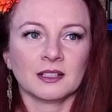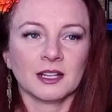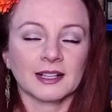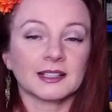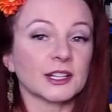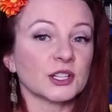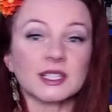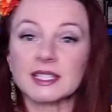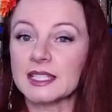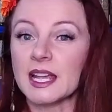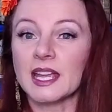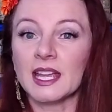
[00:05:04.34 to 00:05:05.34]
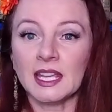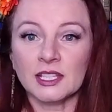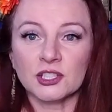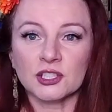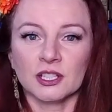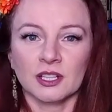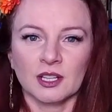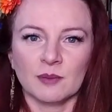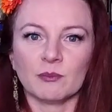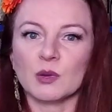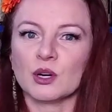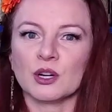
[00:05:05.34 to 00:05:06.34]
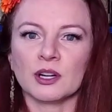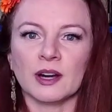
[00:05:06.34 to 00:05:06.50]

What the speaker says: clary sage, myrrh,